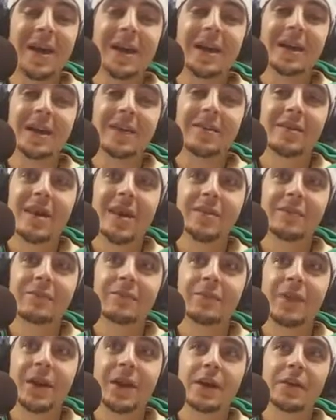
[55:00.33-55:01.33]
It is a
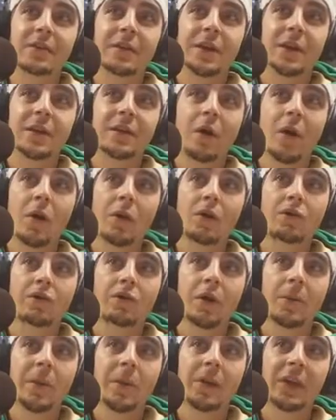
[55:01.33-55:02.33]
very, very long
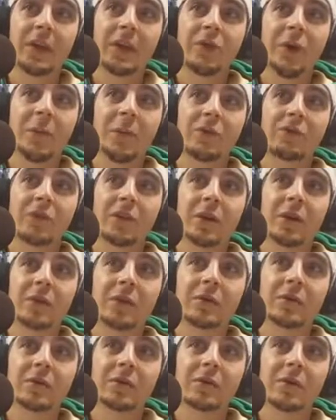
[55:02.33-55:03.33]
trip. I think it's like
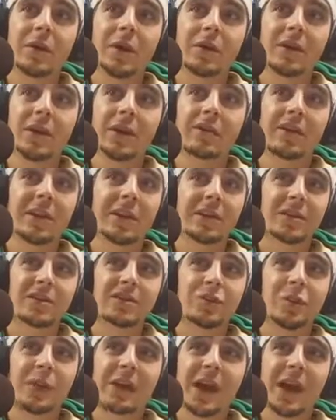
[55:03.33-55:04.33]
a
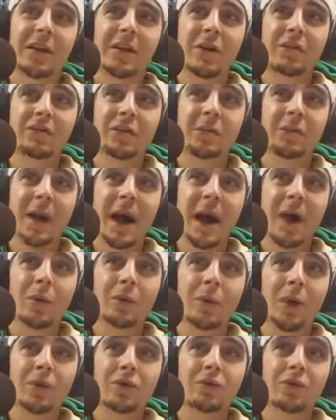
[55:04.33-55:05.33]

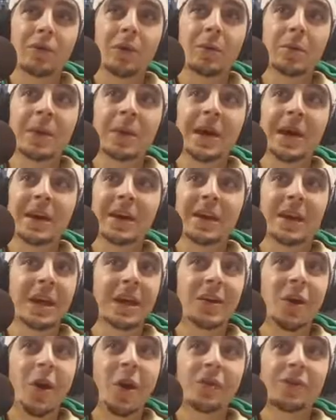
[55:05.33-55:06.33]
2,800-mile road trip.
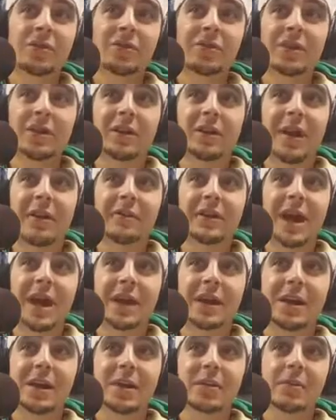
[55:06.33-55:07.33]
Kickoff is at 11
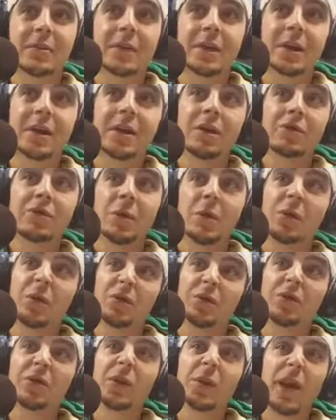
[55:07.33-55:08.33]
a.m., so
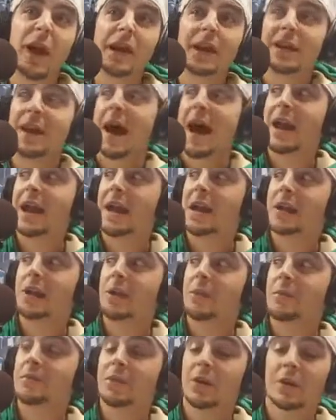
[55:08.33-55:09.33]
it'll feel like 9
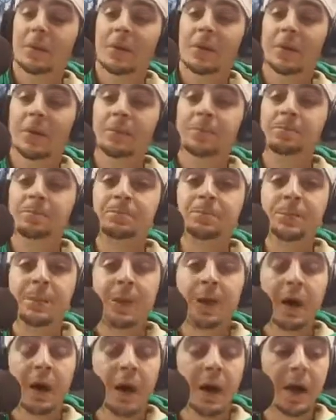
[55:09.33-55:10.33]
a.m. to them,
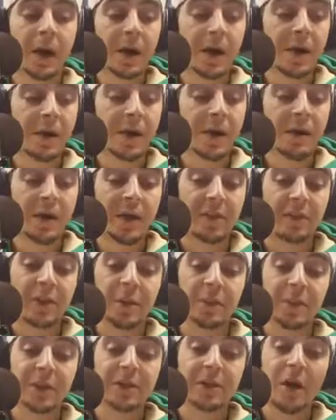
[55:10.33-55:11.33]
and that's
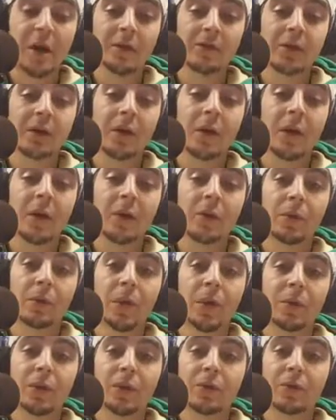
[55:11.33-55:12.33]
going to be tough to go on the road.